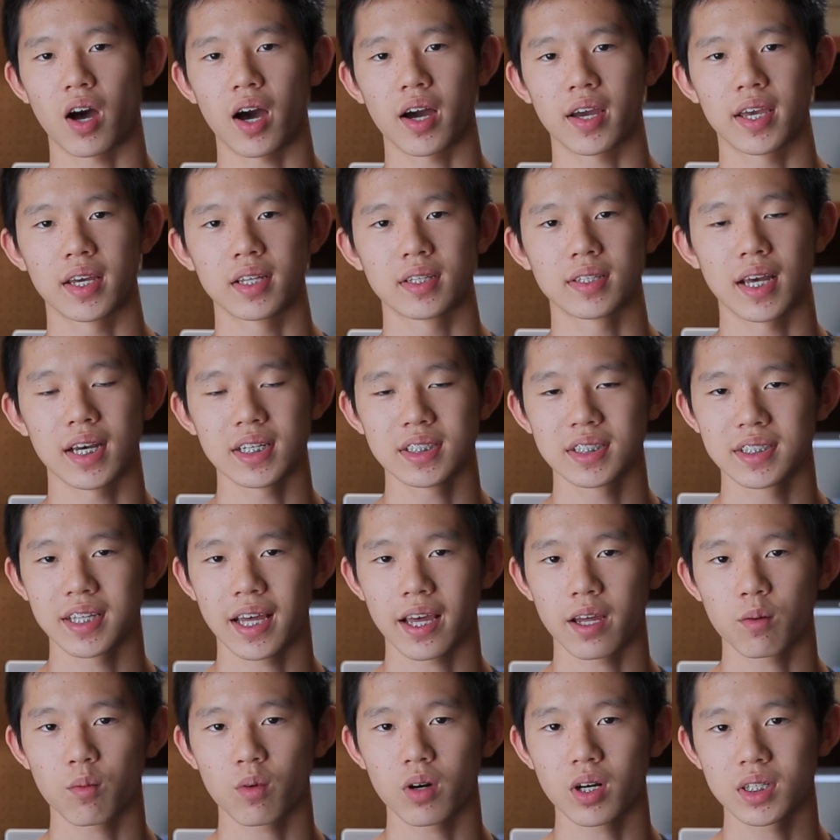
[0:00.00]
rocket test
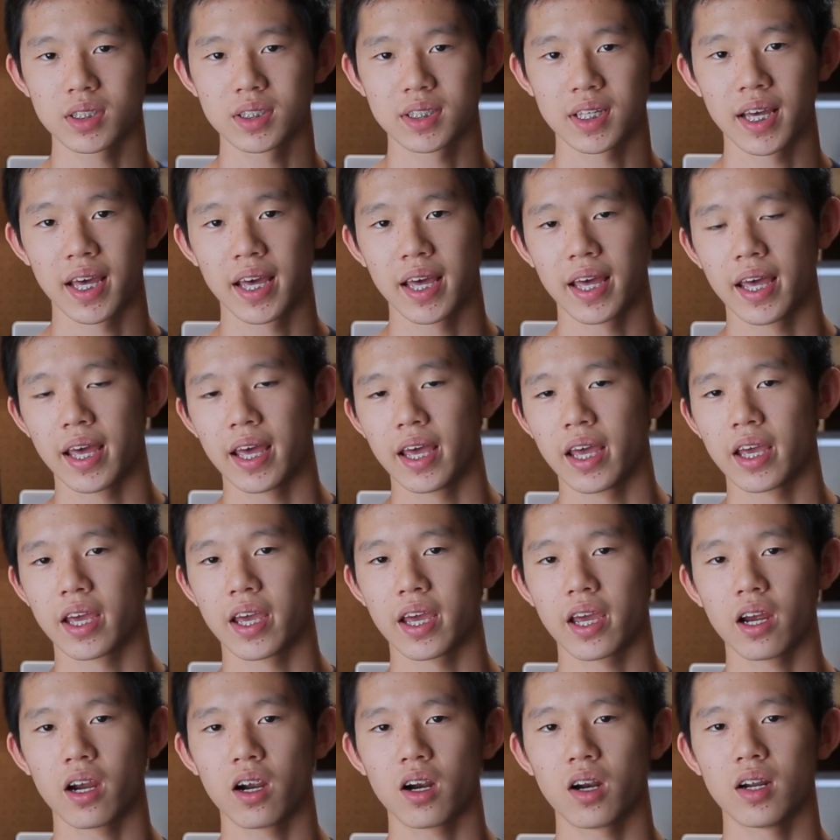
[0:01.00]
stand works,
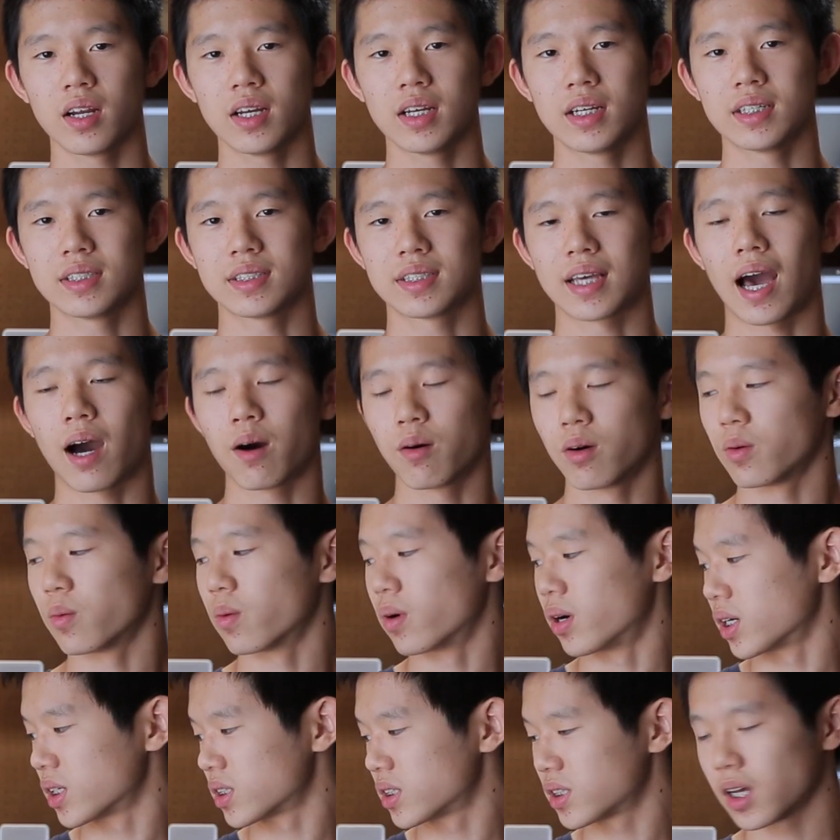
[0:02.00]
here is how it
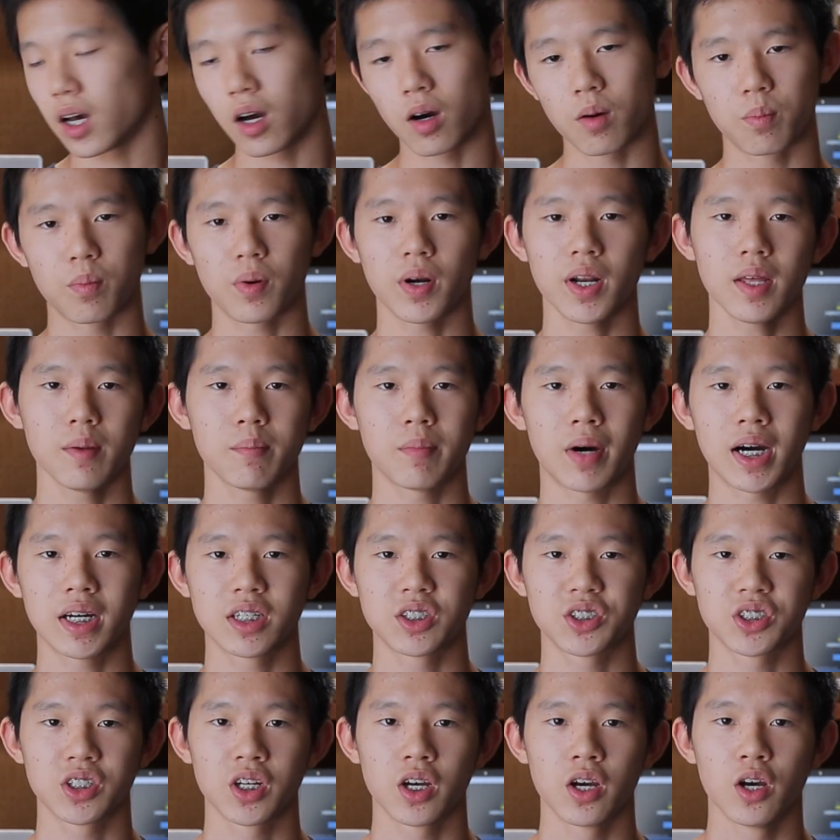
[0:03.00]
works. So pretty
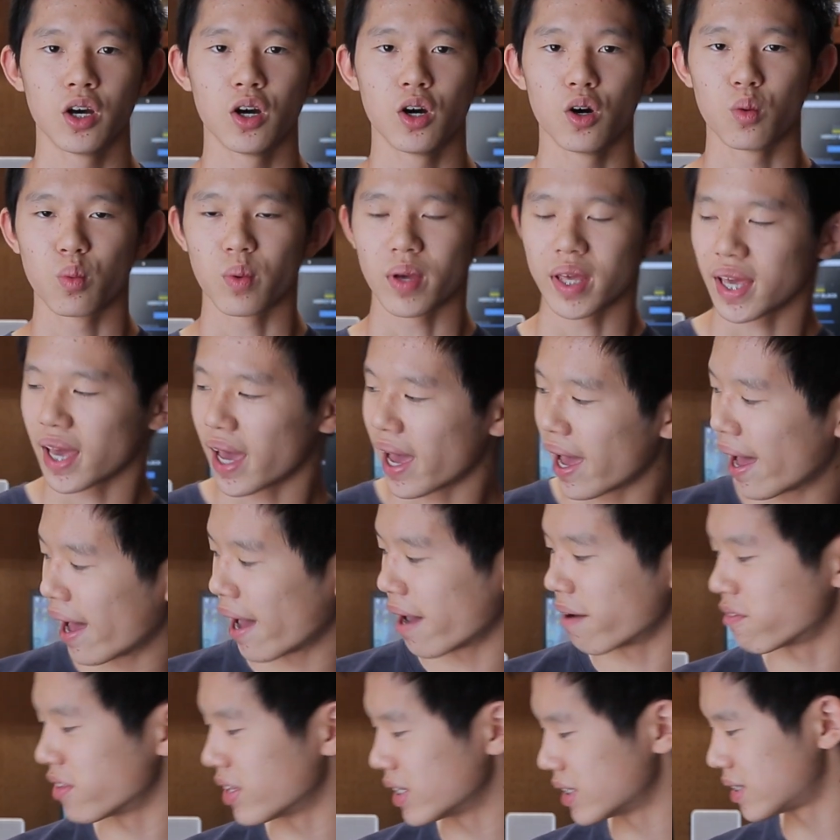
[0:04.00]
much we
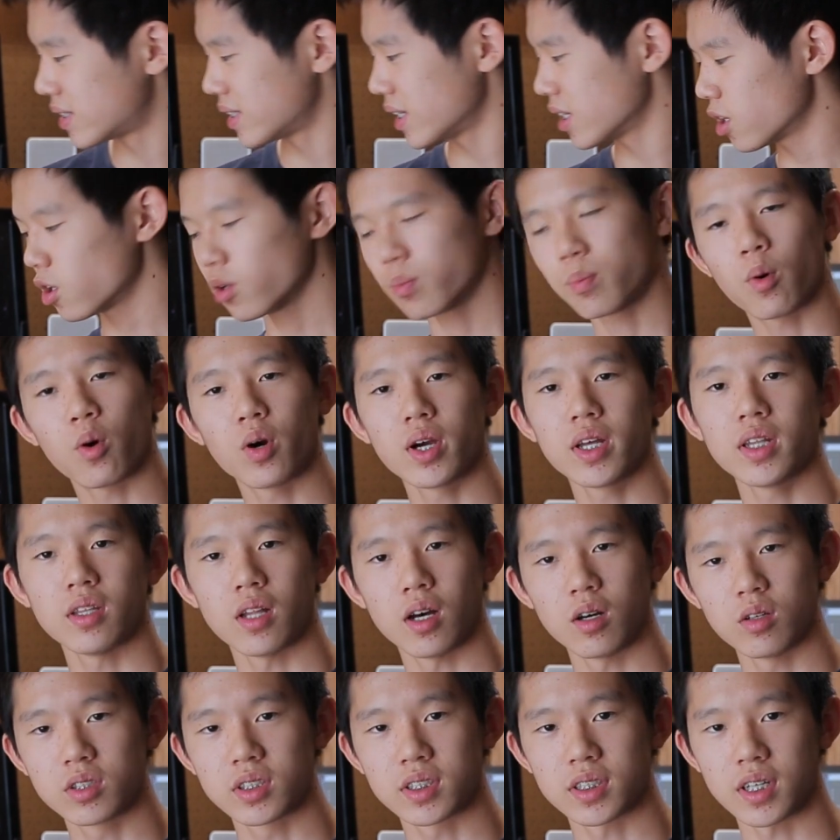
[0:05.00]
have this single point
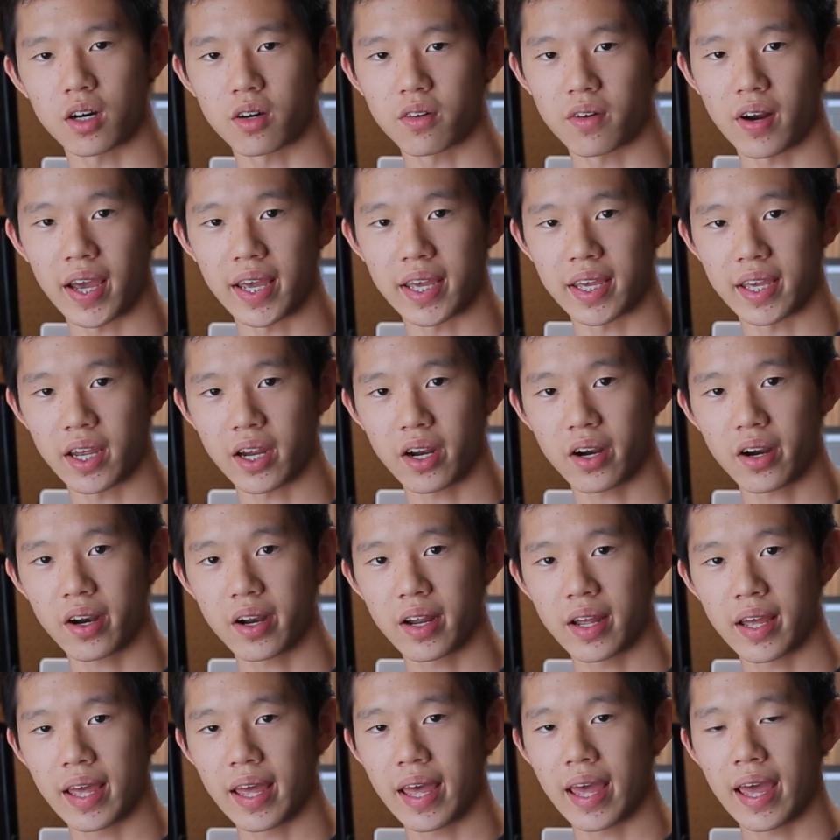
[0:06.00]
load cell right
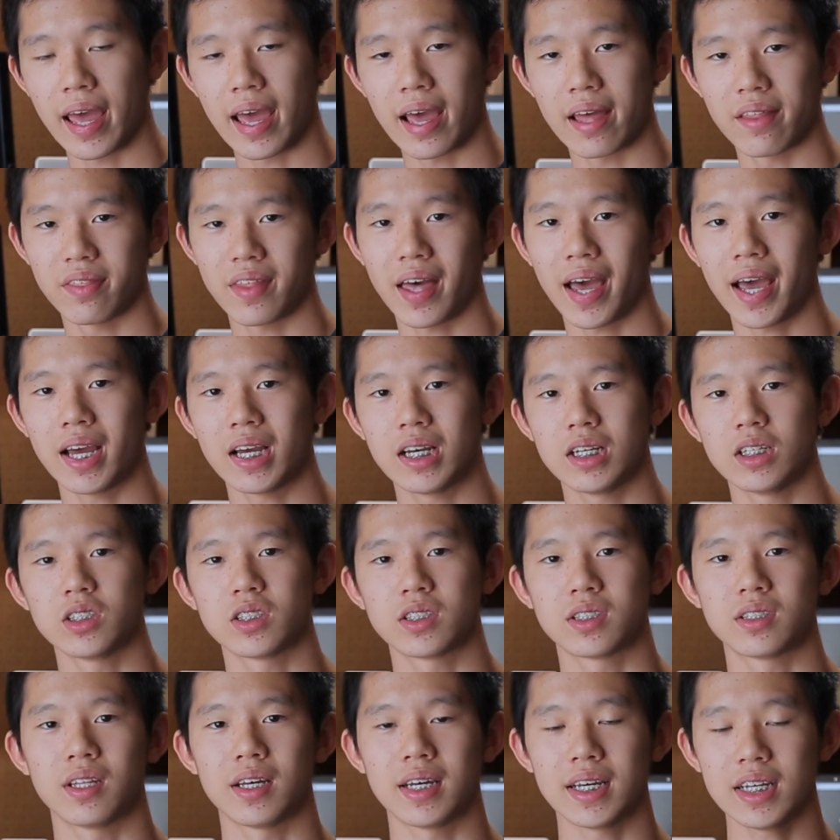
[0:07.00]
here, and that
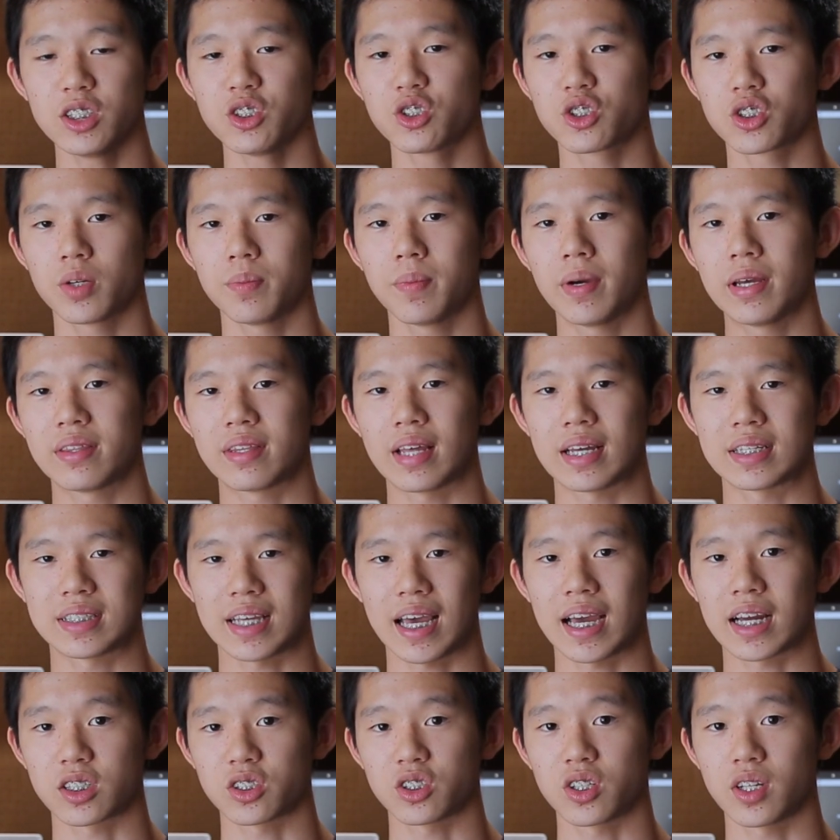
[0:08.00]
is the instrument that's
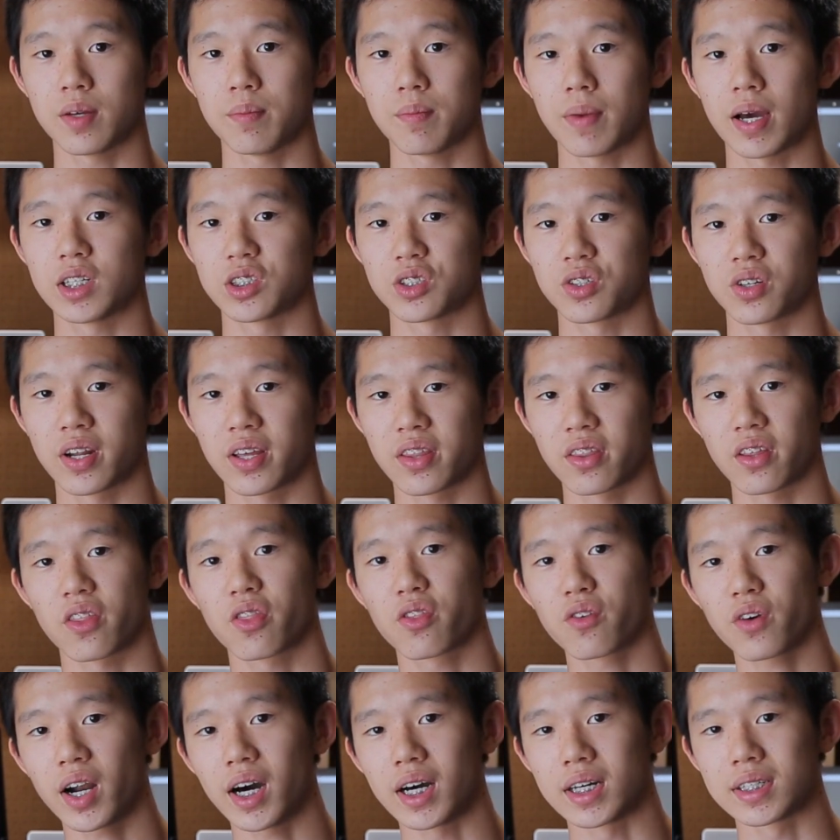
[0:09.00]
actually measuring the
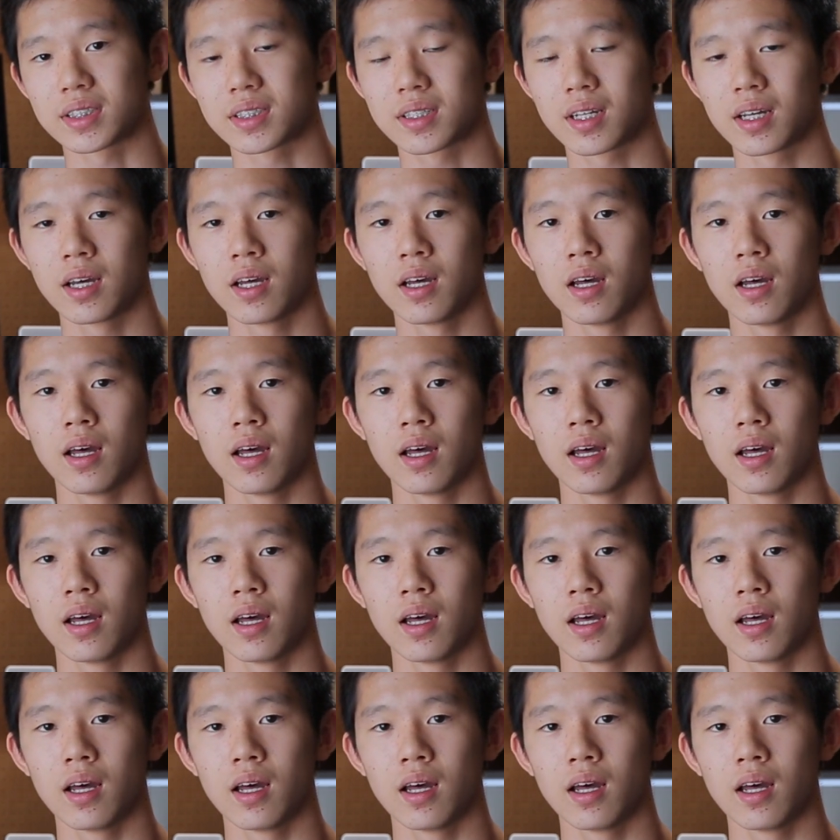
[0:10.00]
thrust.